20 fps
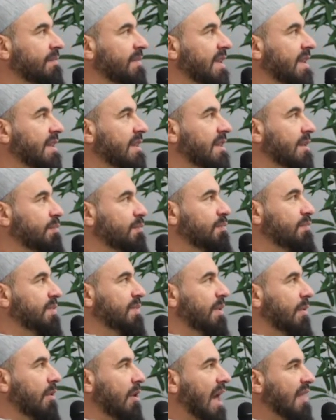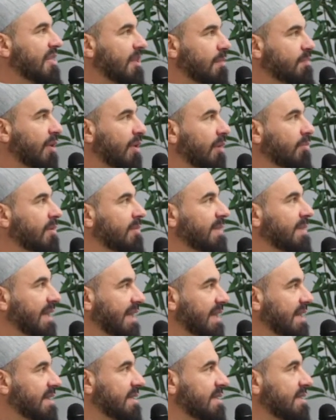the other problem
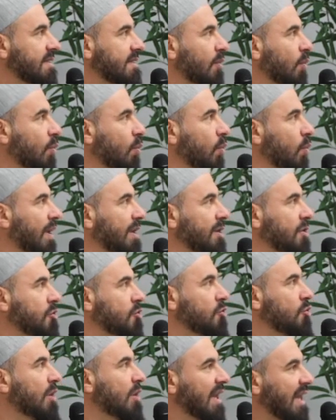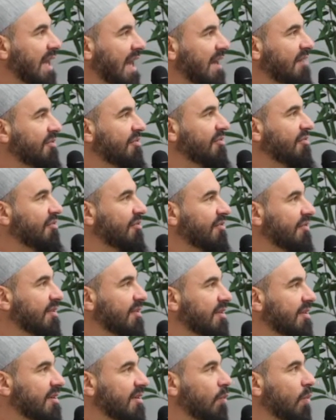is when you love,
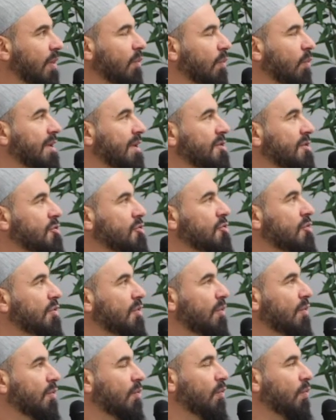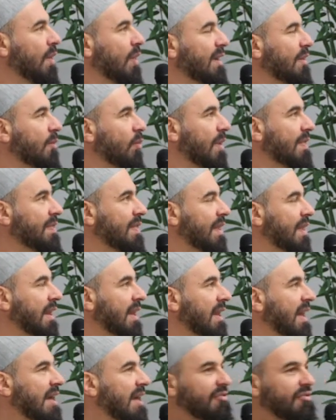when the
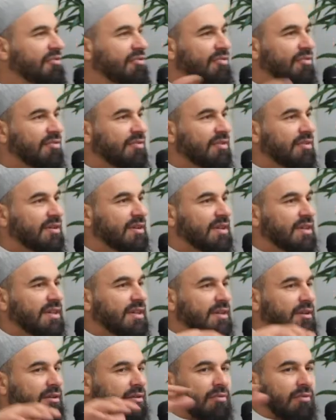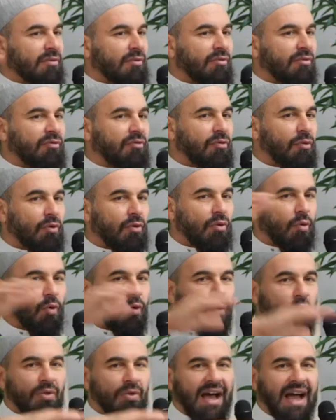love for
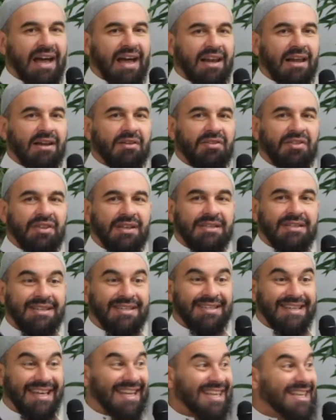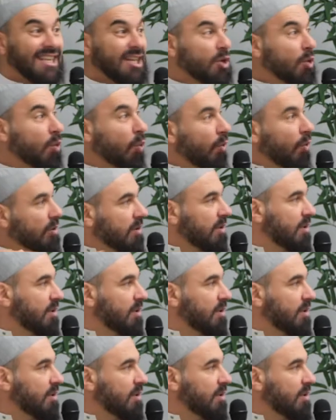all the halal things is equal,